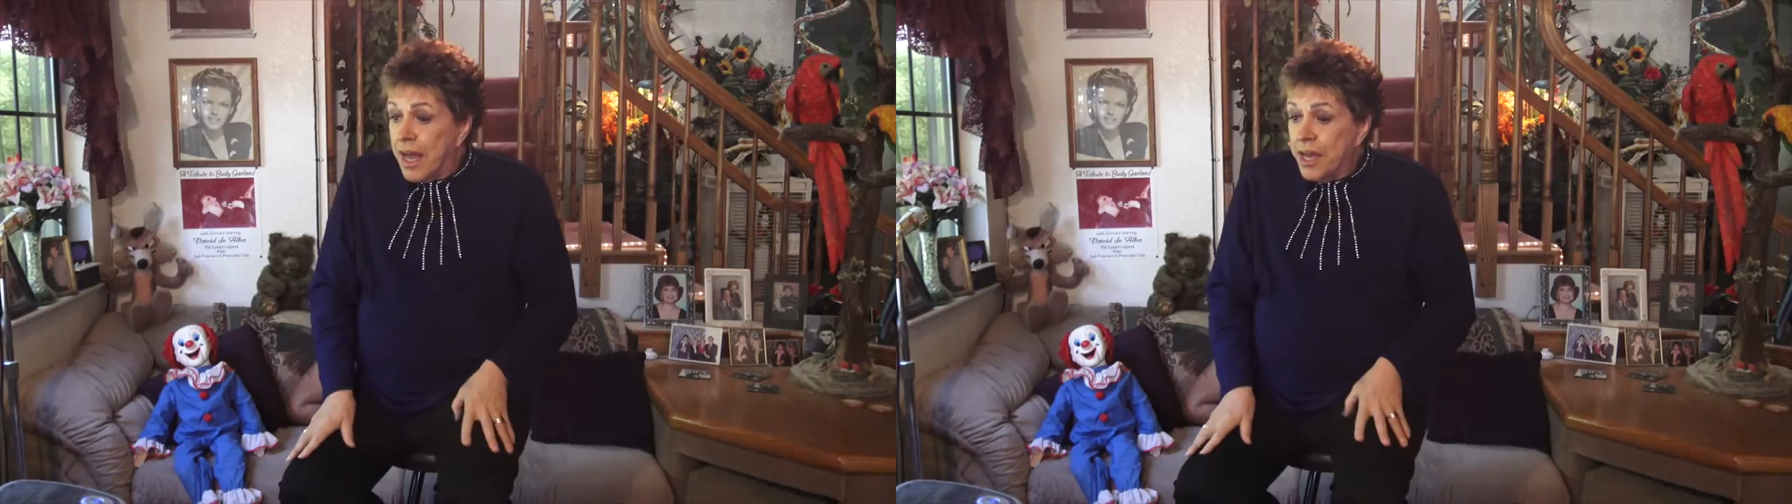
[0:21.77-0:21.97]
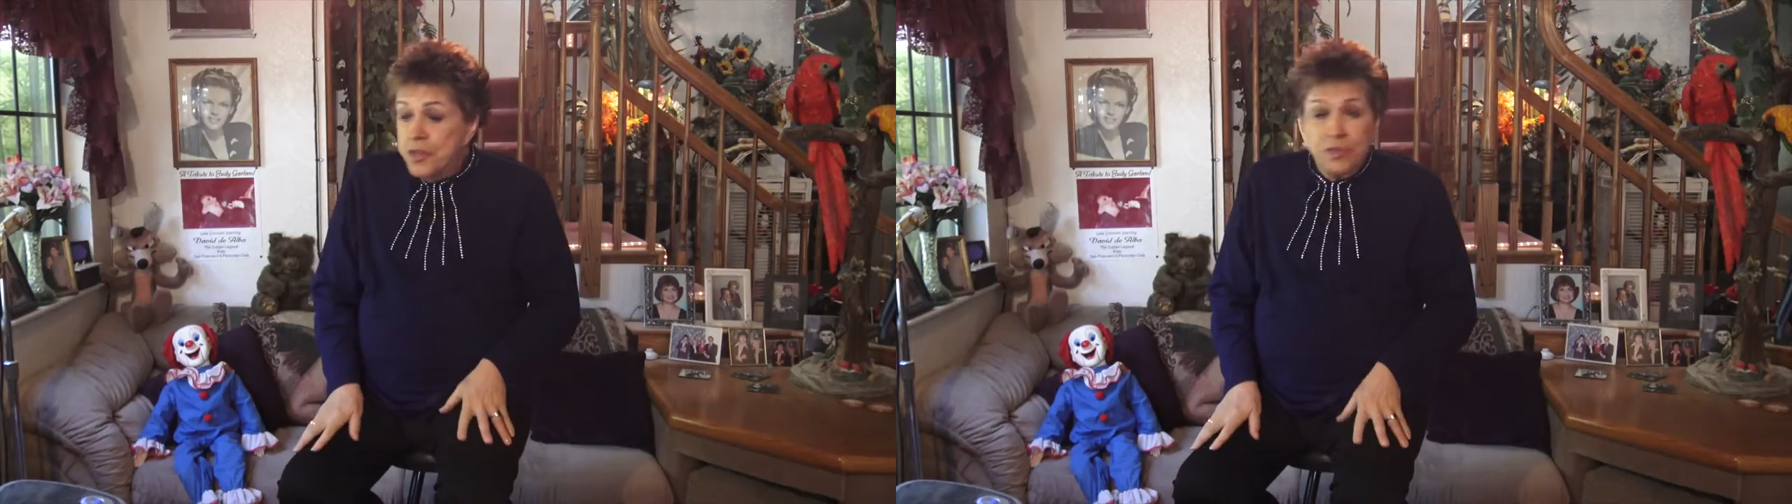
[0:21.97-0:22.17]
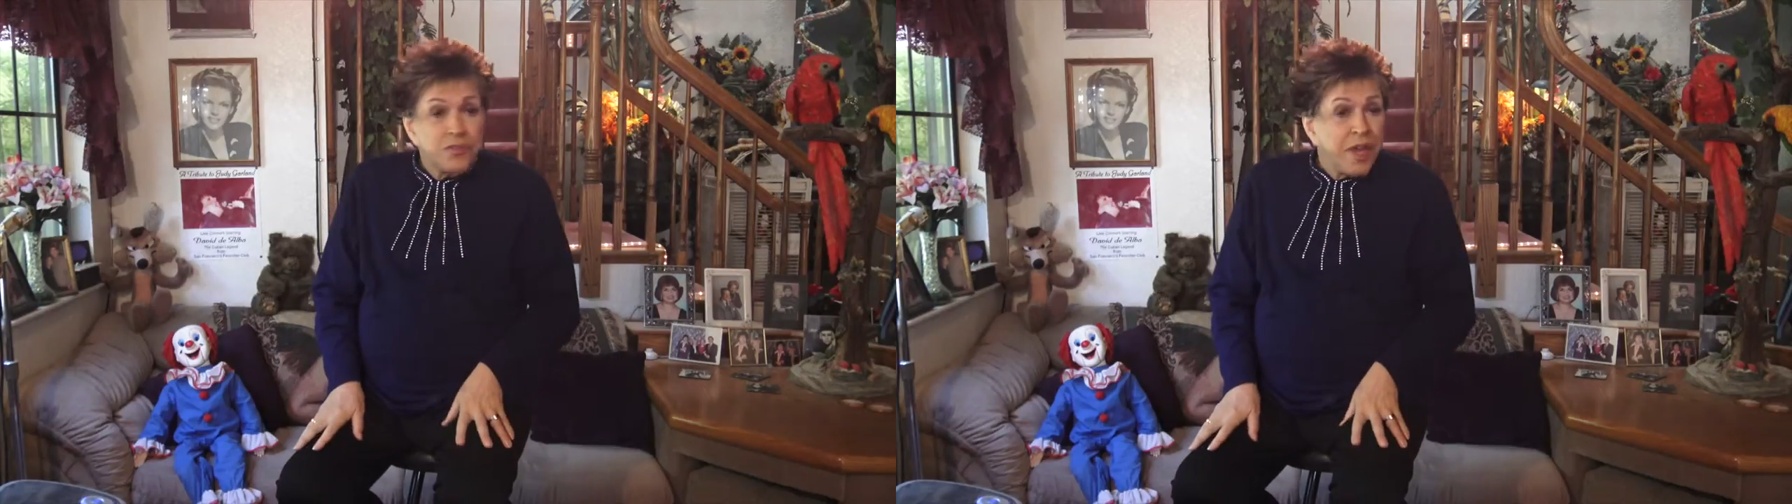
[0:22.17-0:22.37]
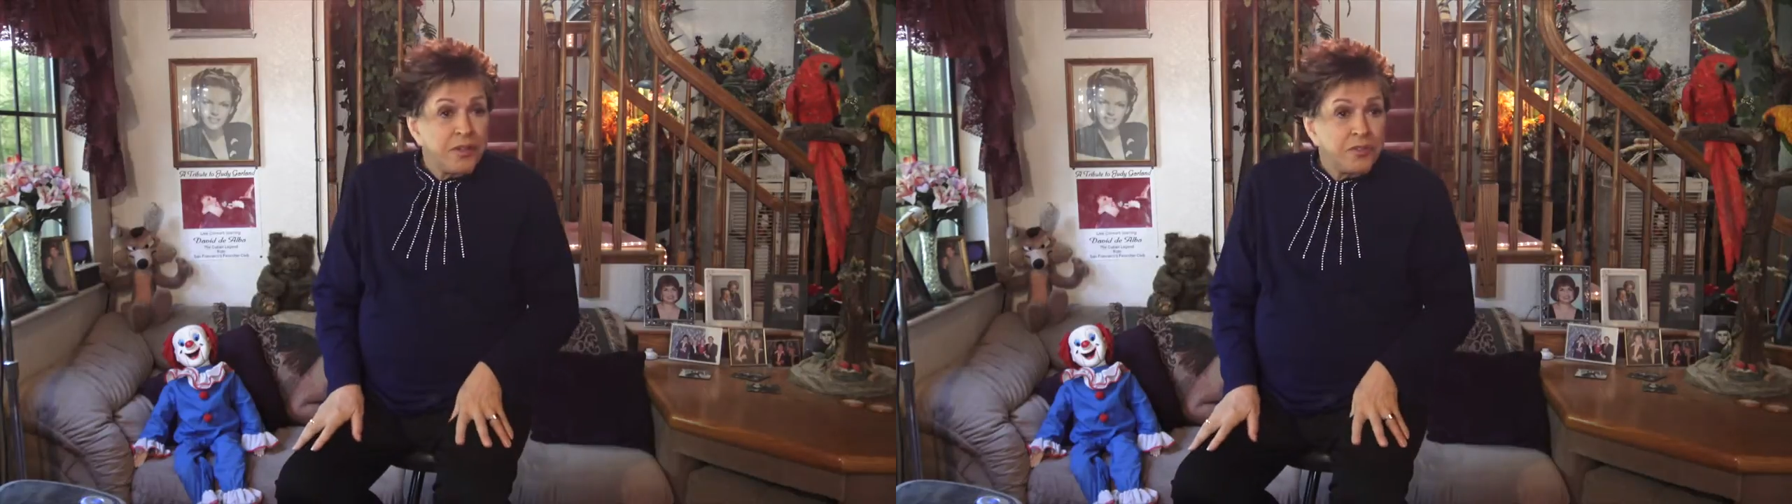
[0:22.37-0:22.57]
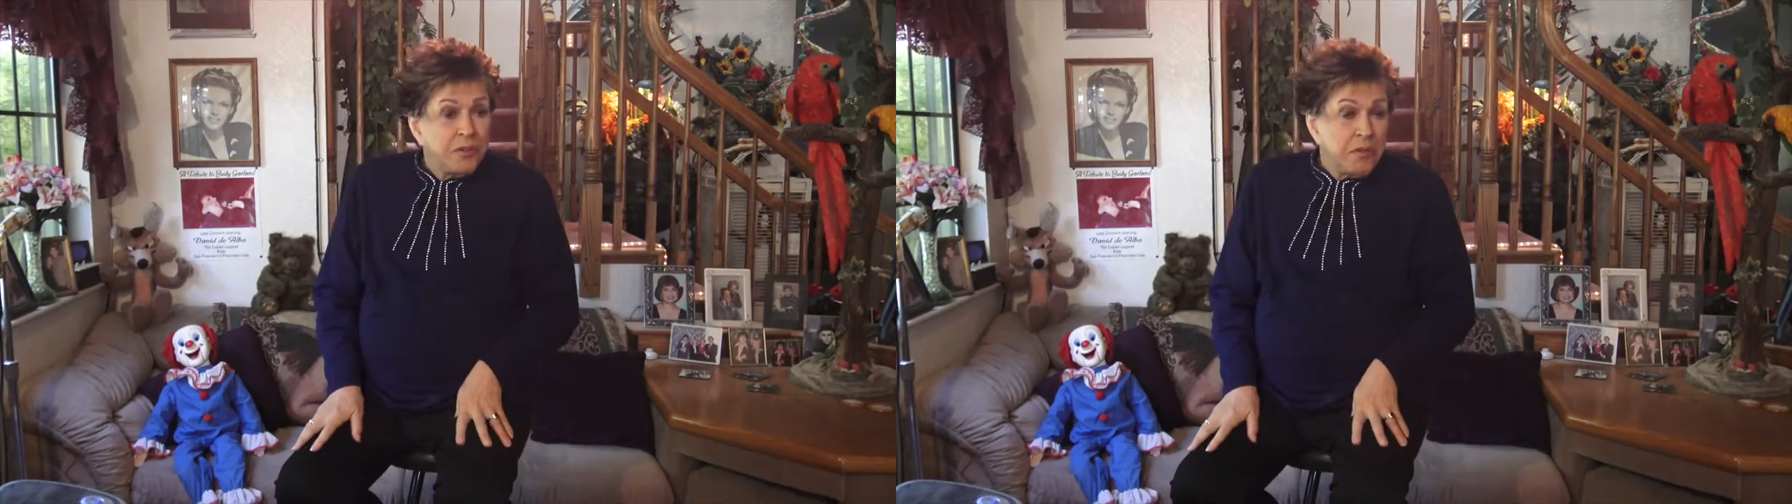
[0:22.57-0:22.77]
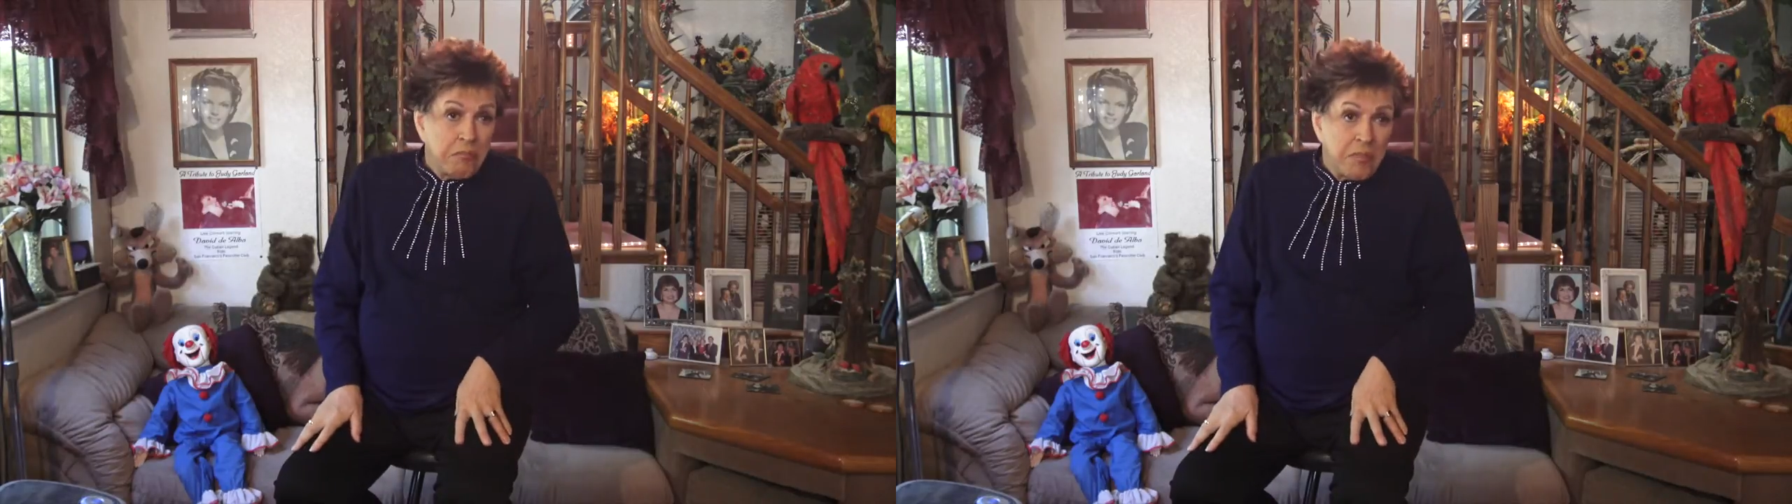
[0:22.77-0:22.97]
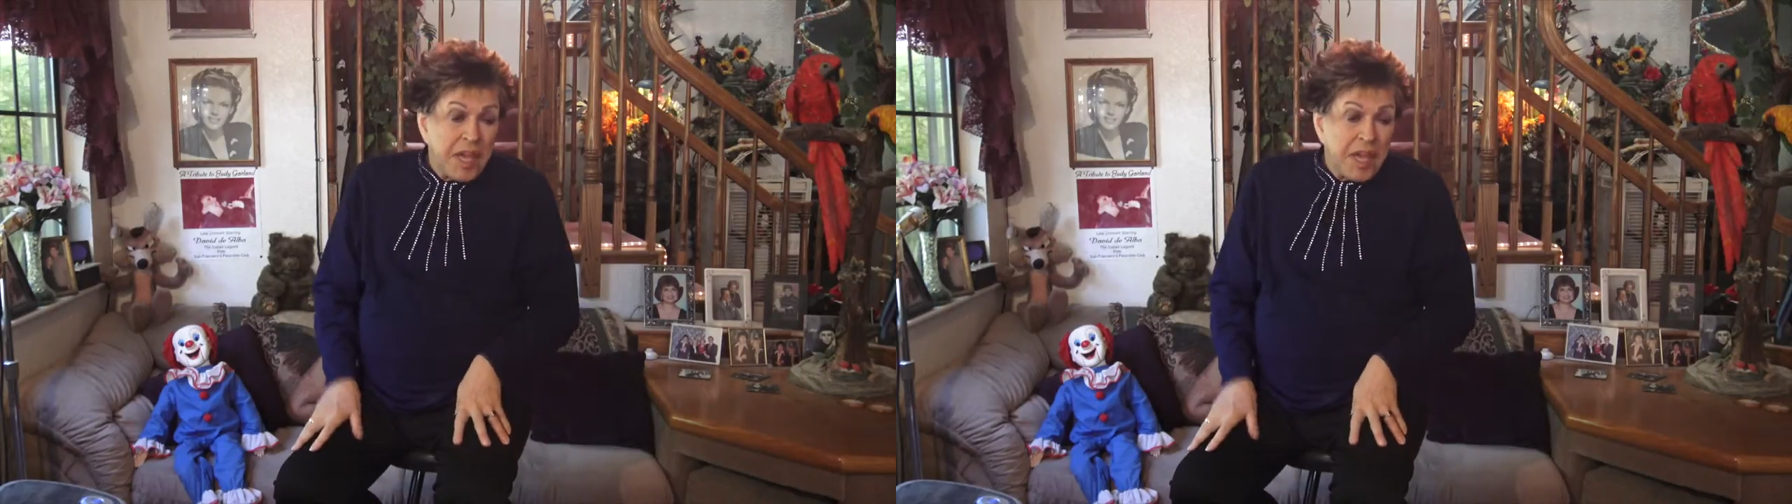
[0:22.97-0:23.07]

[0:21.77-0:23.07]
I should try to